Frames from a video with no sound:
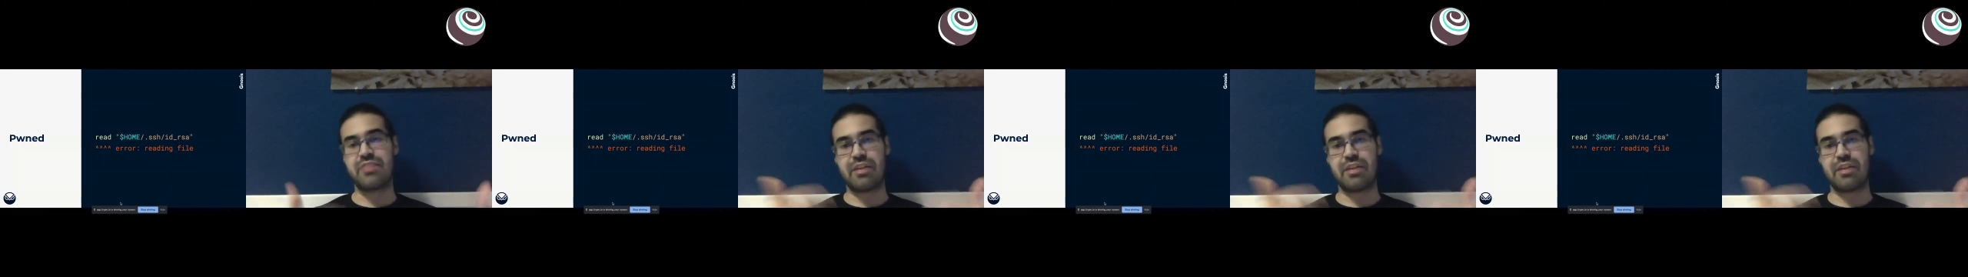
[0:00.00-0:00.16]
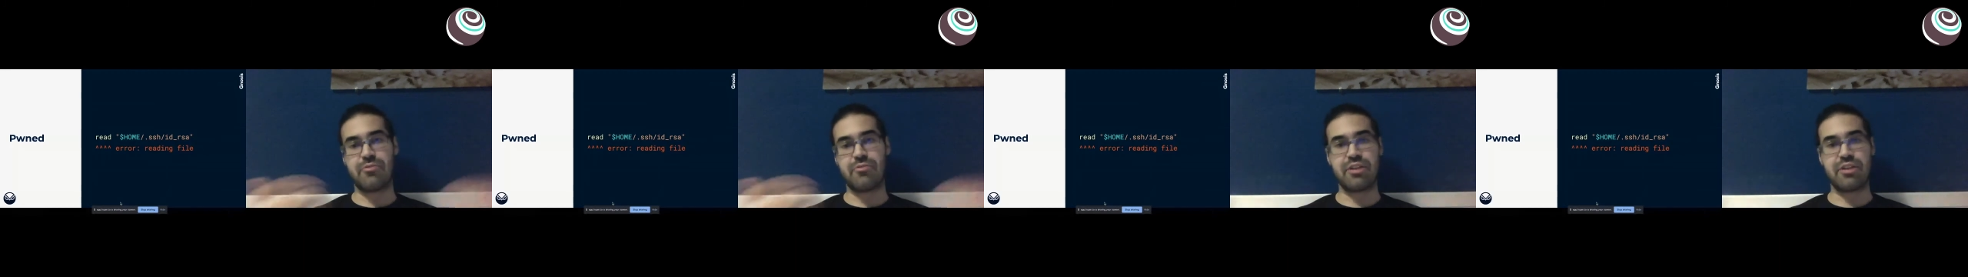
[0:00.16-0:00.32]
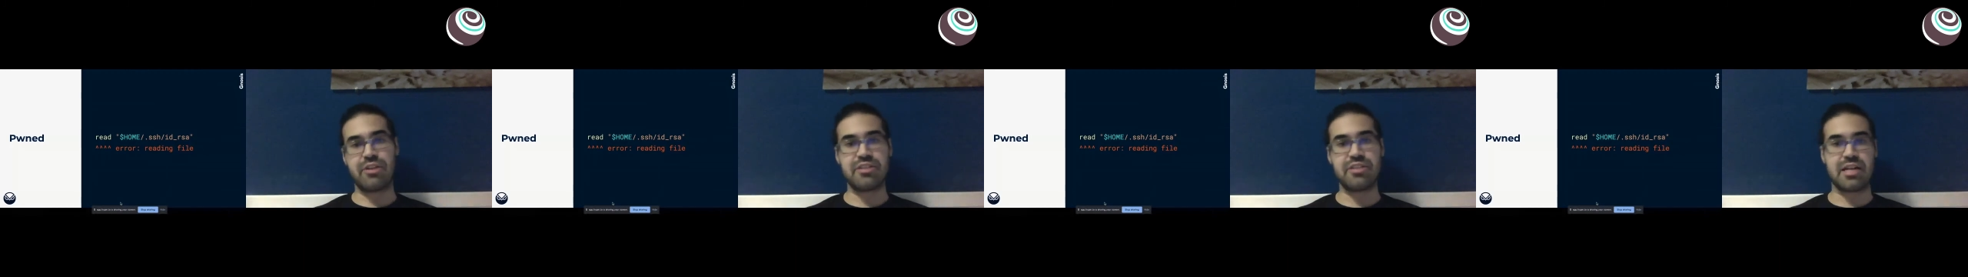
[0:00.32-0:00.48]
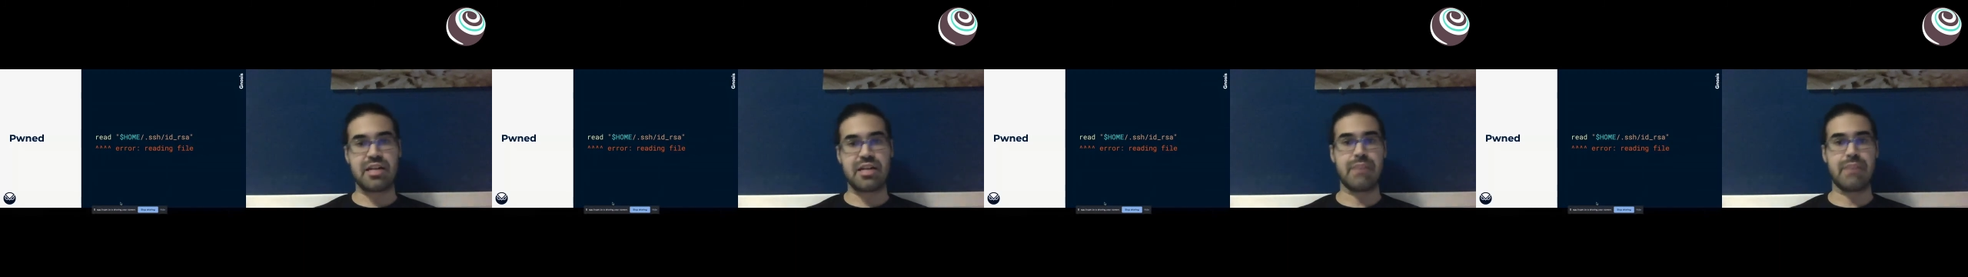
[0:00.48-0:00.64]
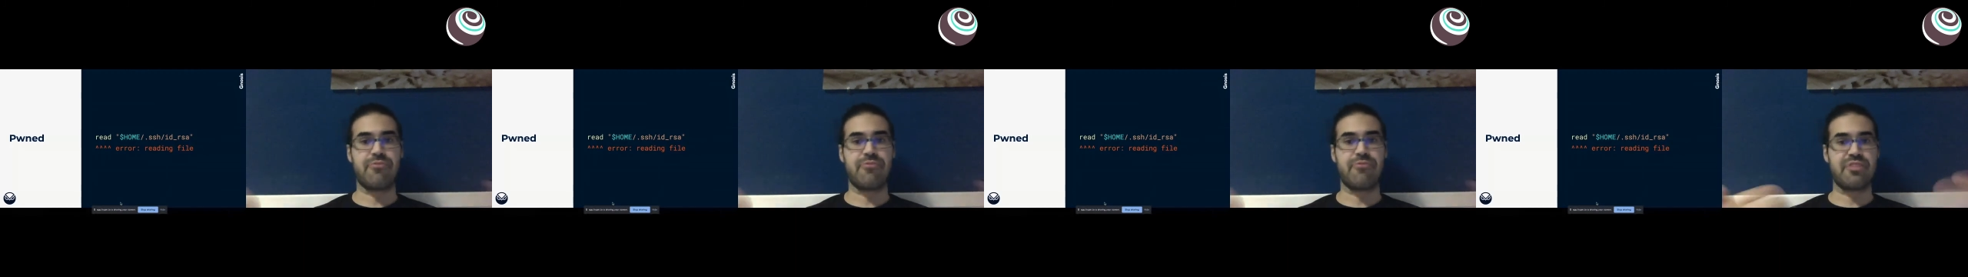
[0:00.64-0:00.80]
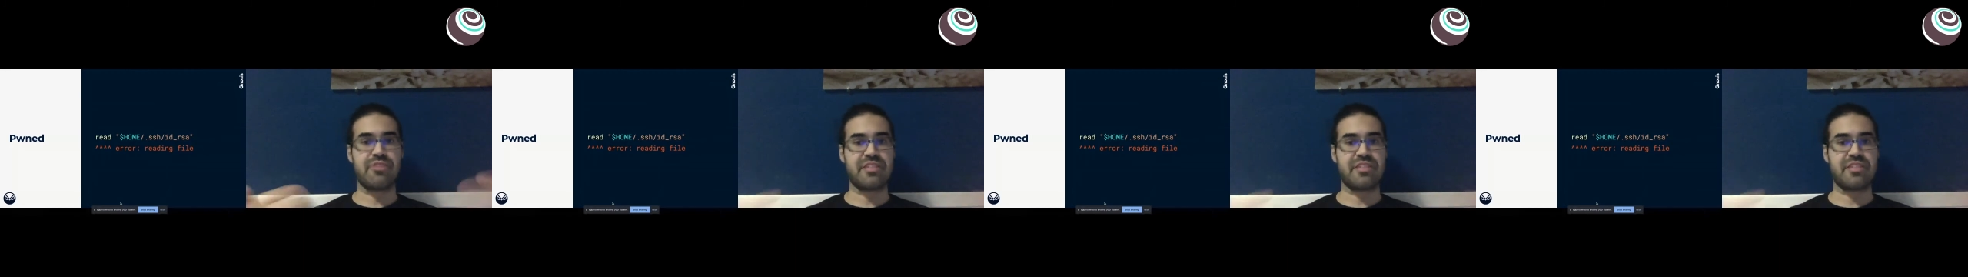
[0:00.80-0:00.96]
at
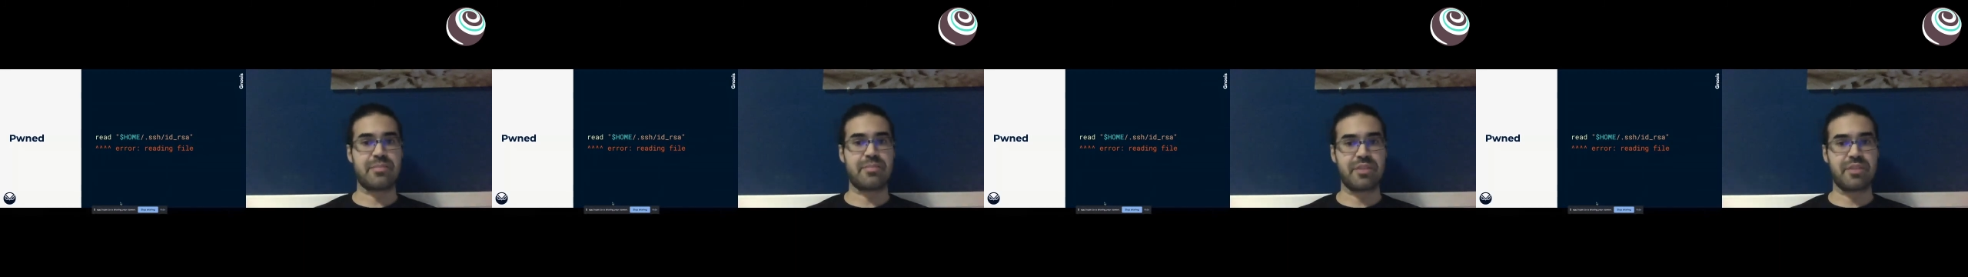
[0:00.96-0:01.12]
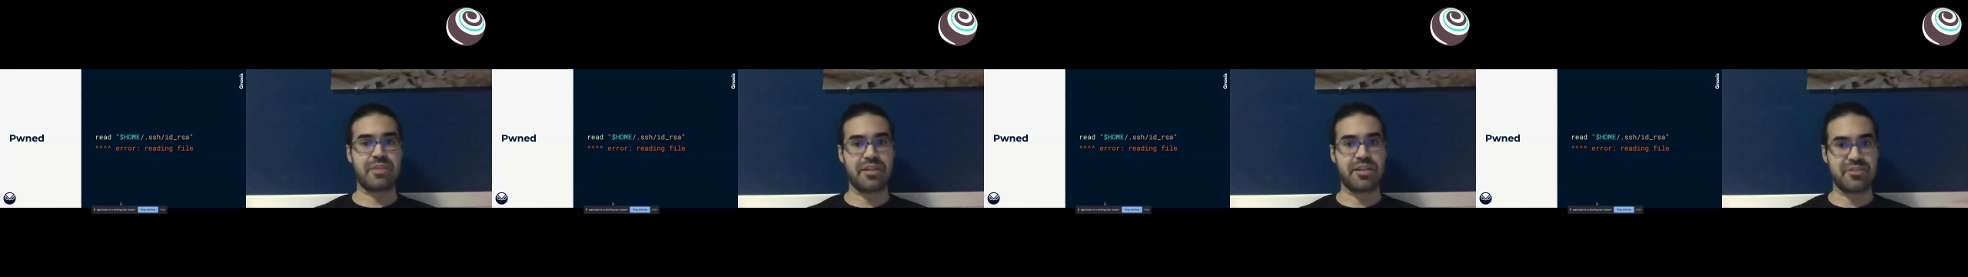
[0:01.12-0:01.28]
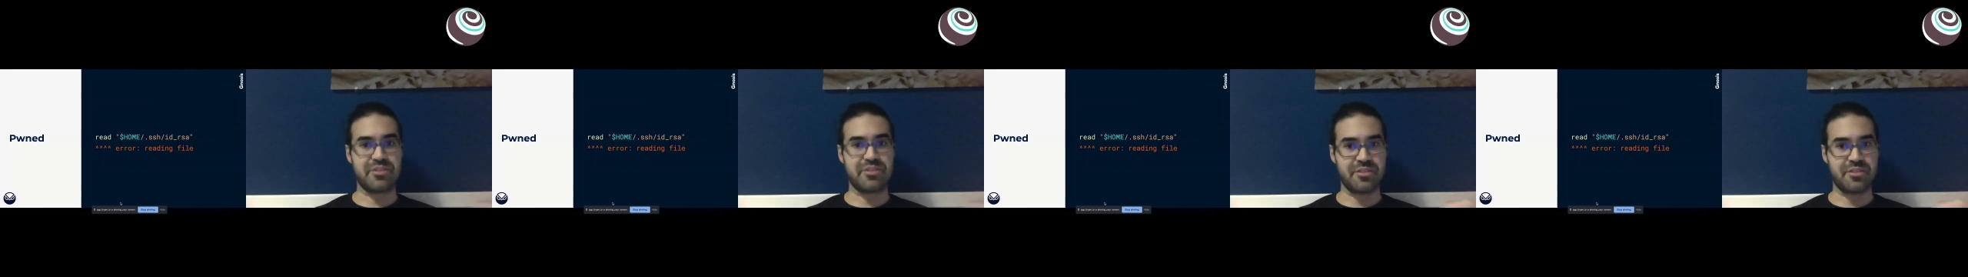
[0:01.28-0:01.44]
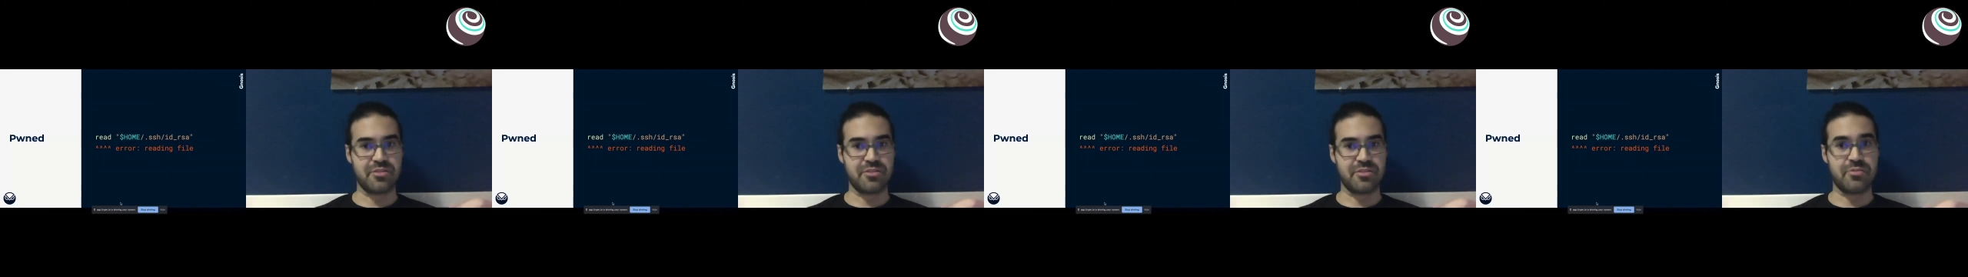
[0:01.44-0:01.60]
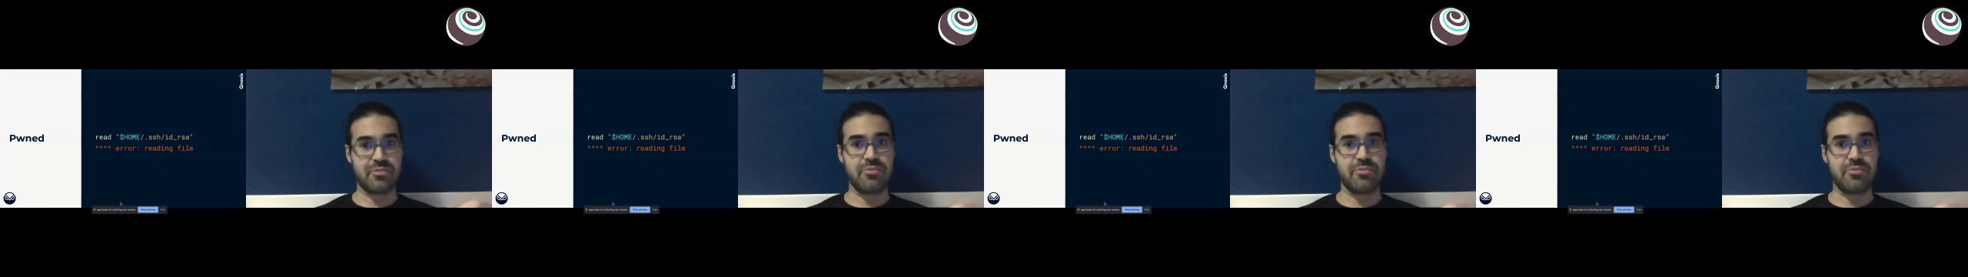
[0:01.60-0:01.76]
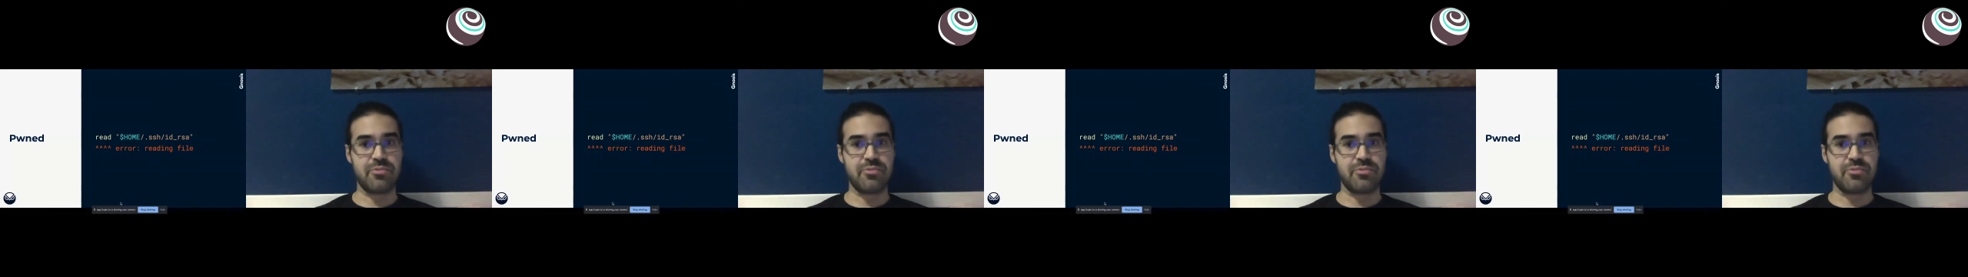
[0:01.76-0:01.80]
runtime for this application to